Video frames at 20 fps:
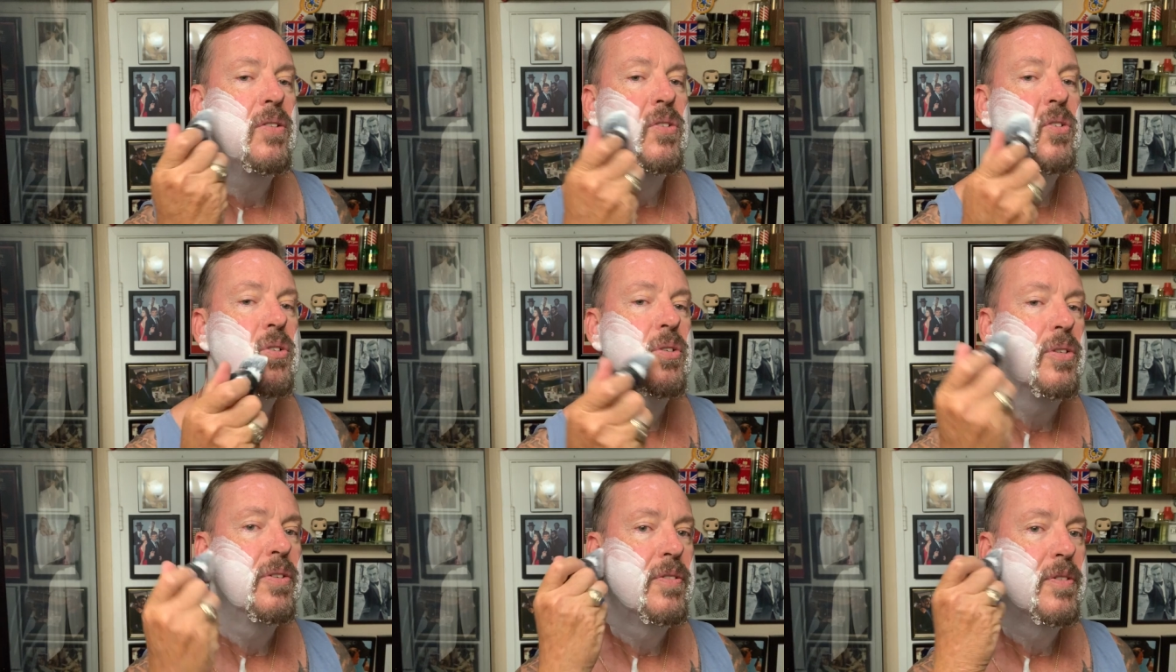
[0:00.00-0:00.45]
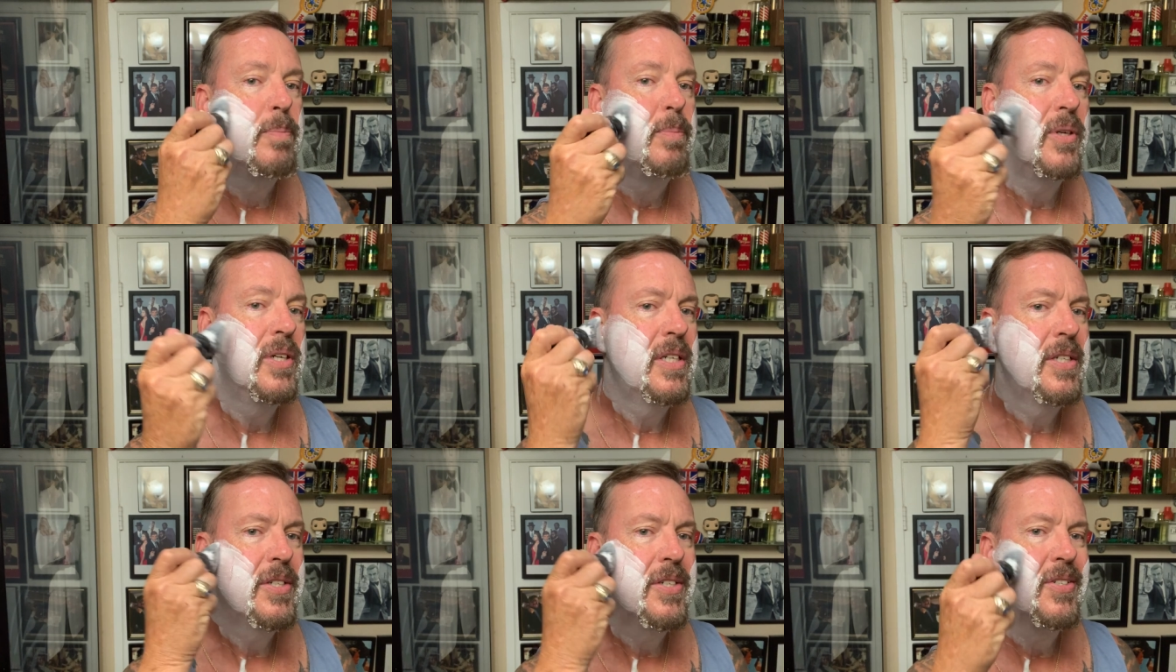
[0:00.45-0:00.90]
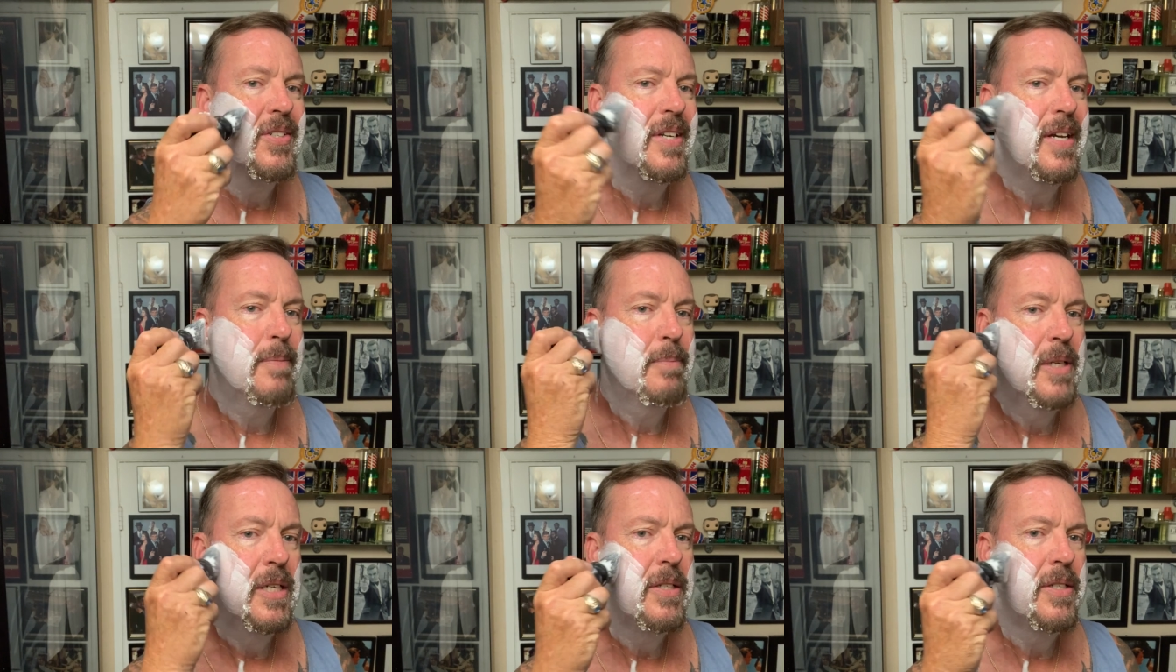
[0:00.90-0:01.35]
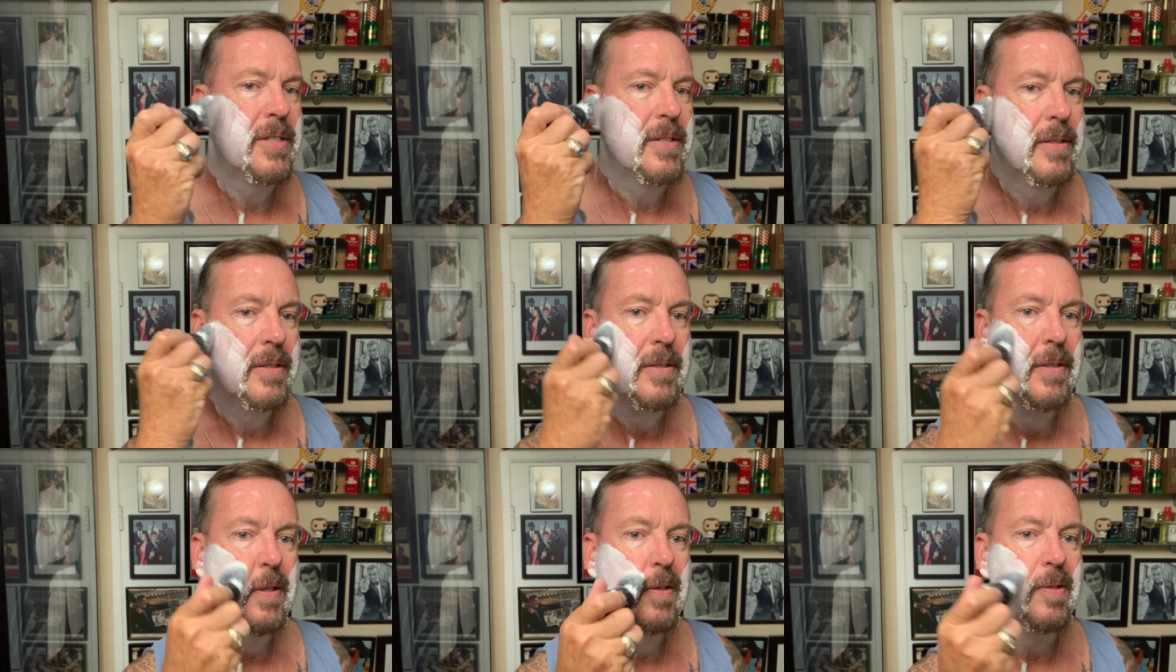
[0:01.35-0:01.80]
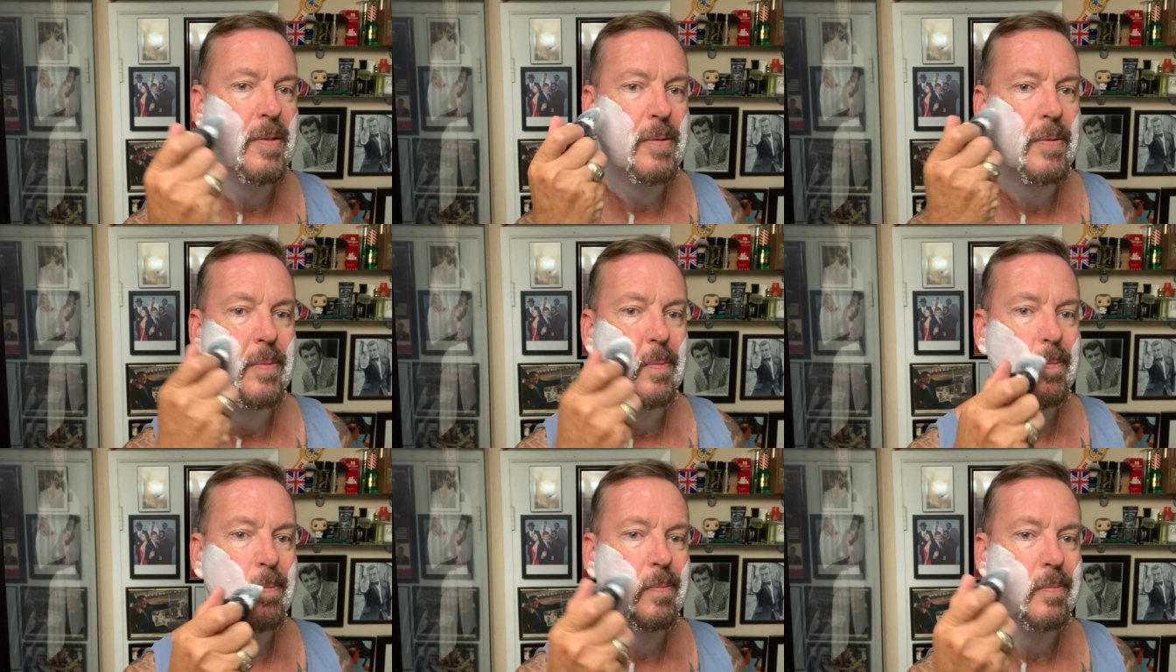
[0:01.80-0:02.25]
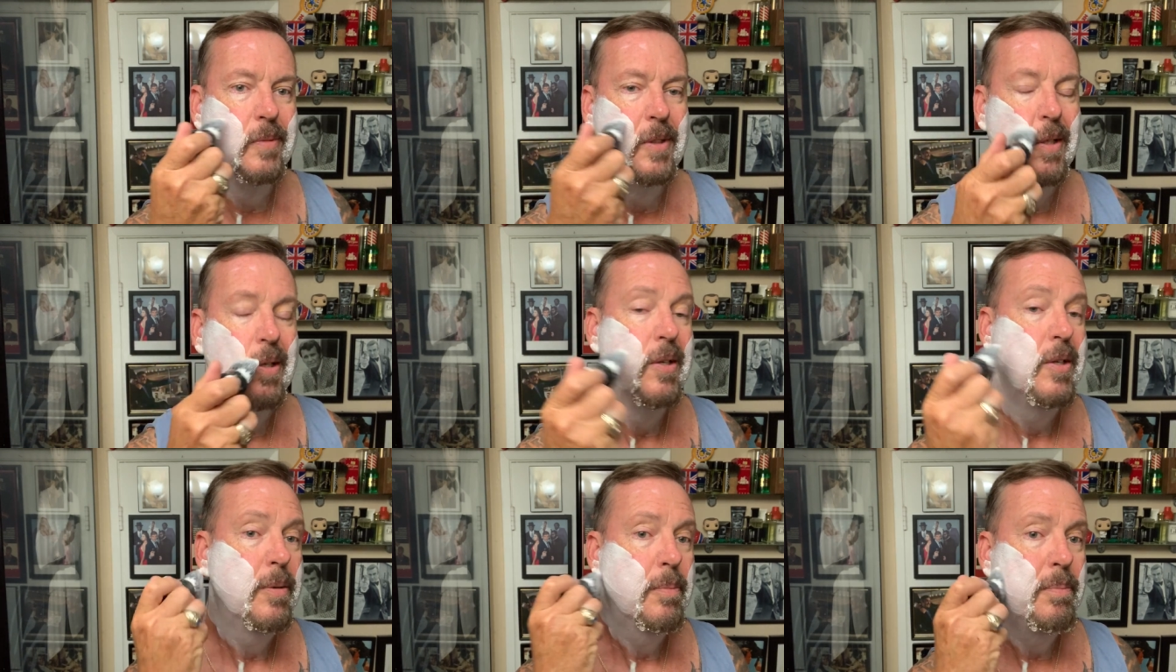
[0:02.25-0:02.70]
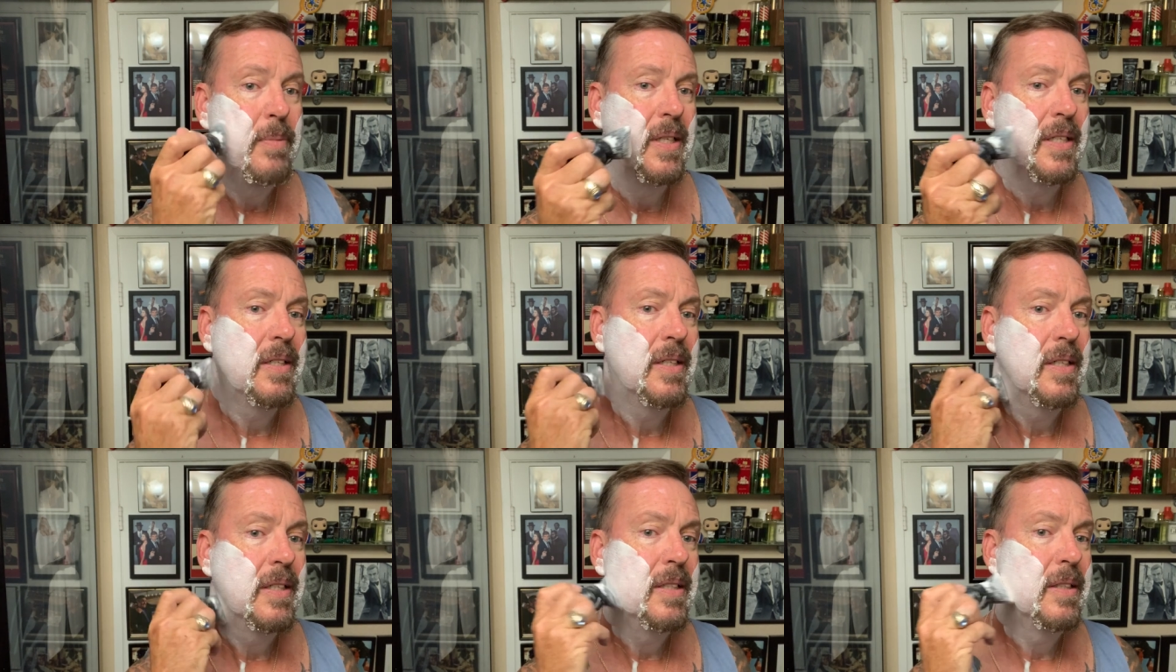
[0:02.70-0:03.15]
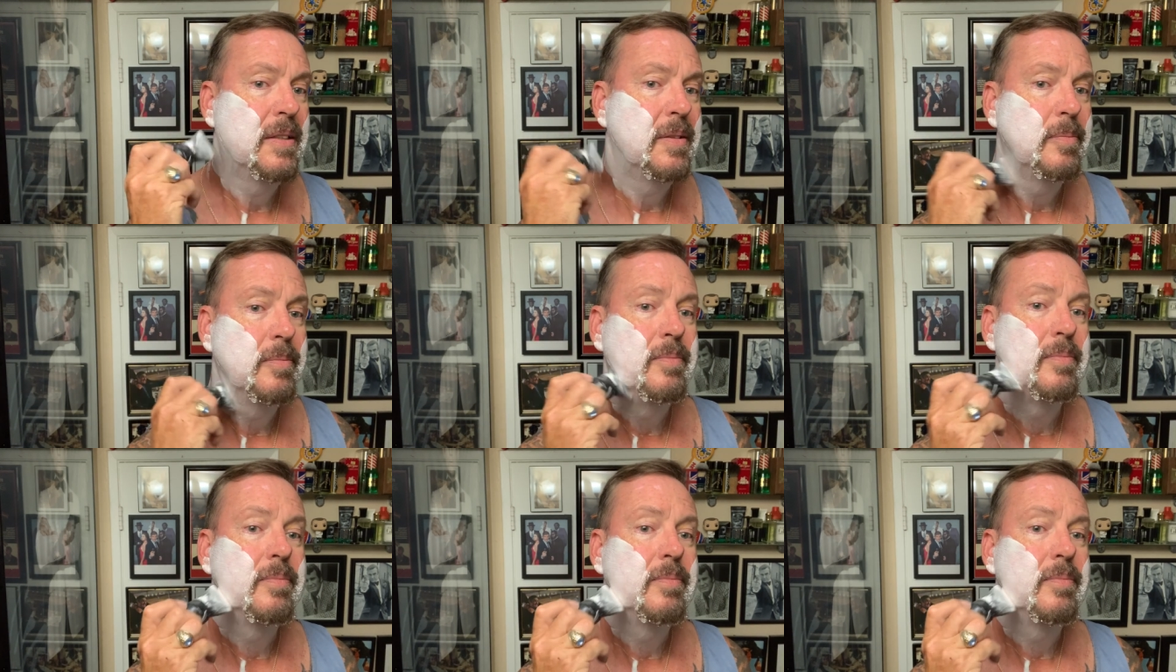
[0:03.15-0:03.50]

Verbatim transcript: Surf's brush. It's not much, you know, but uh,